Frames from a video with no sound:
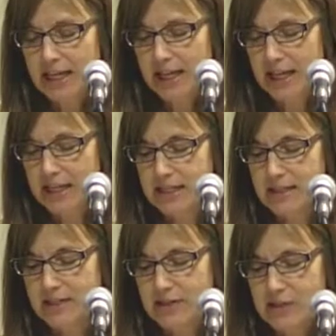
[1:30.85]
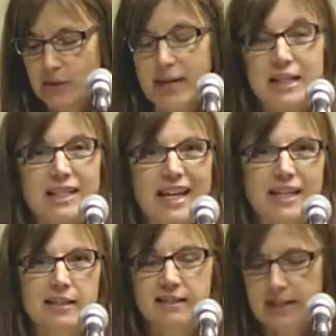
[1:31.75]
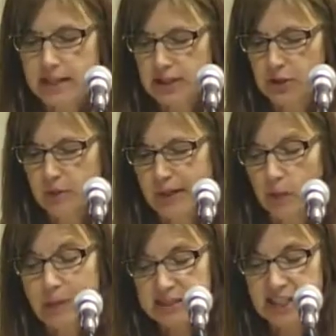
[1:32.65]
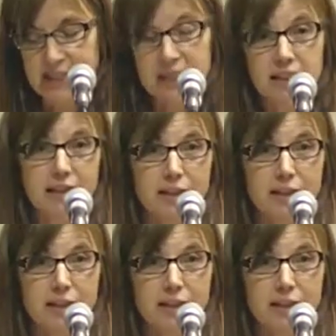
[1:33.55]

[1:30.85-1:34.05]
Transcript: and so I decided instead I should write a website,